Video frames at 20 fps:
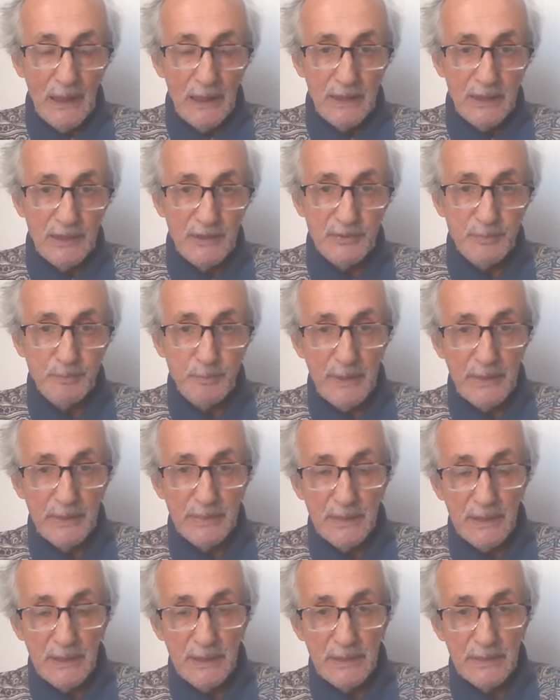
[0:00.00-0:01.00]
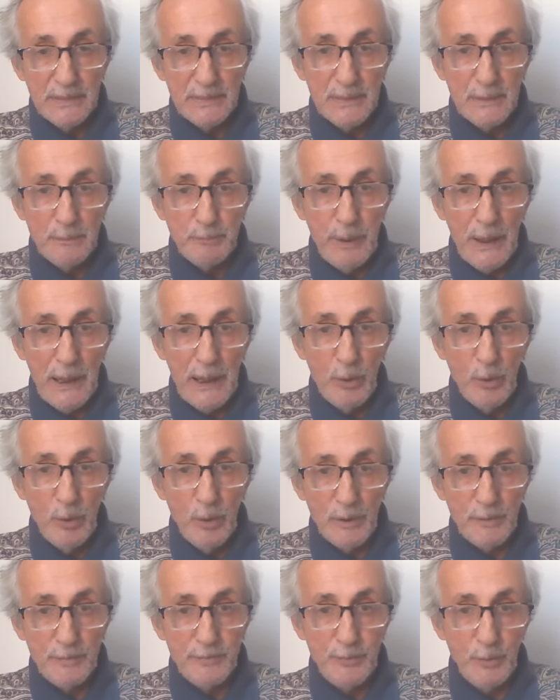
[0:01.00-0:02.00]
He's been in
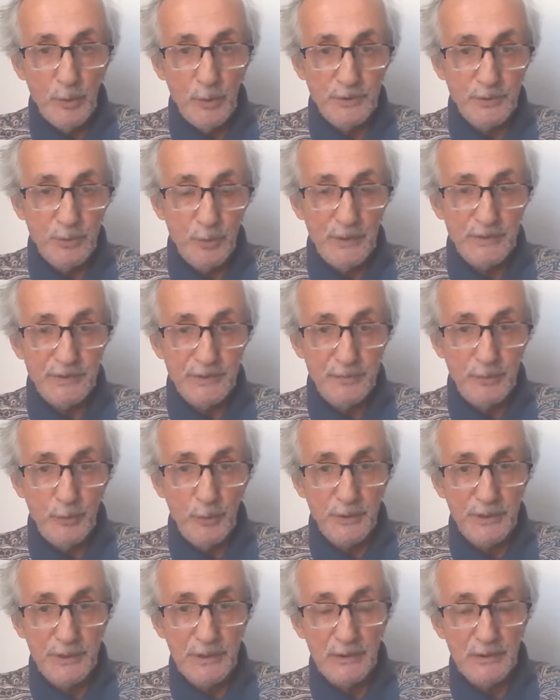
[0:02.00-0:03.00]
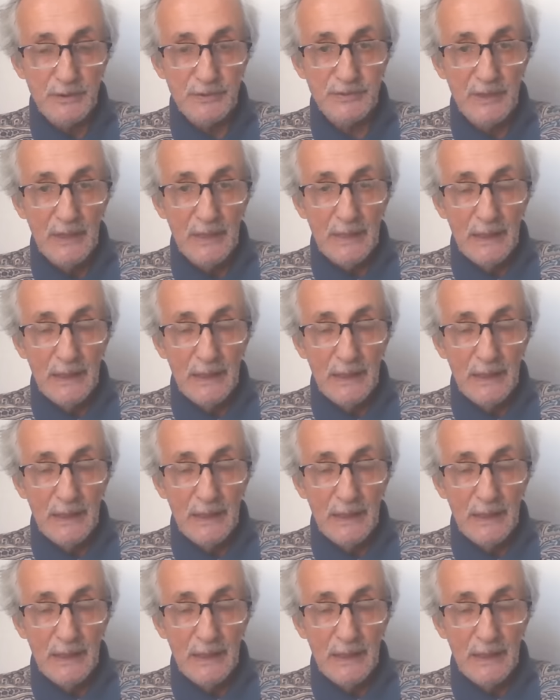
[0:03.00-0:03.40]
power for 24 years,